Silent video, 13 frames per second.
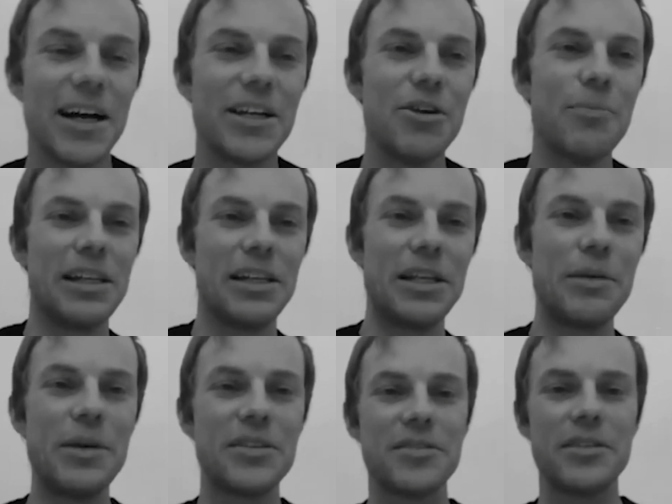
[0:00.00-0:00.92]
knew my
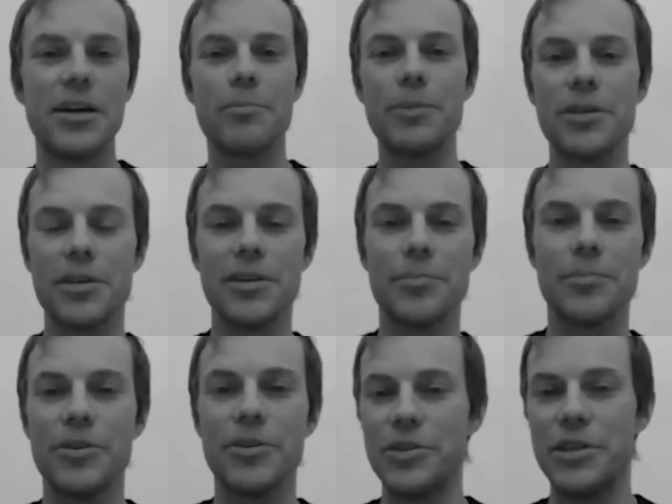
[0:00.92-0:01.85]
limits there, but
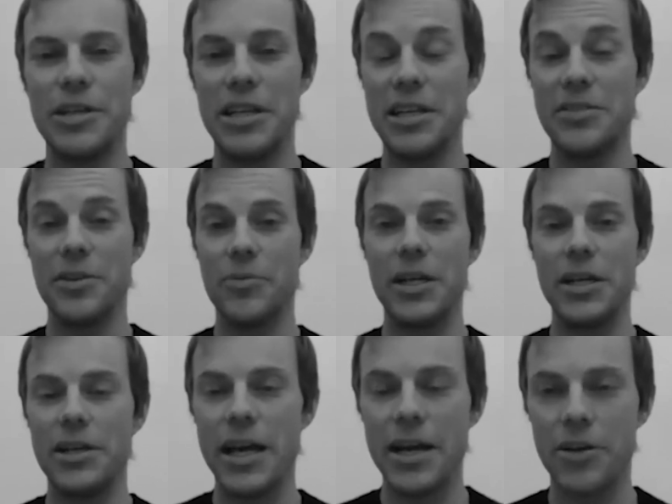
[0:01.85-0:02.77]
because it is a
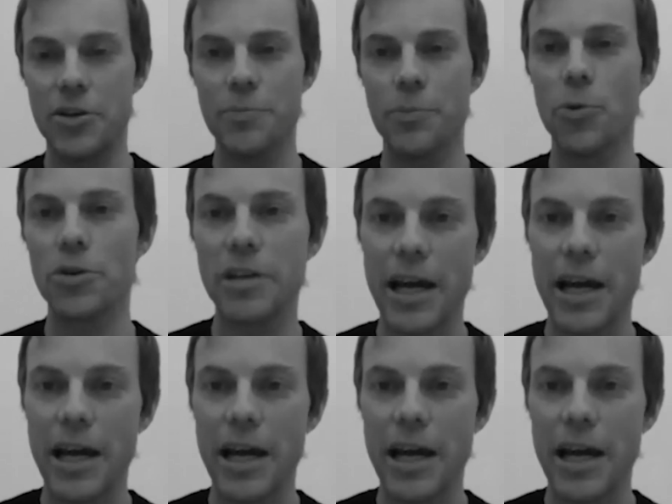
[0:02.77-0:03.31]
really dangerous sport.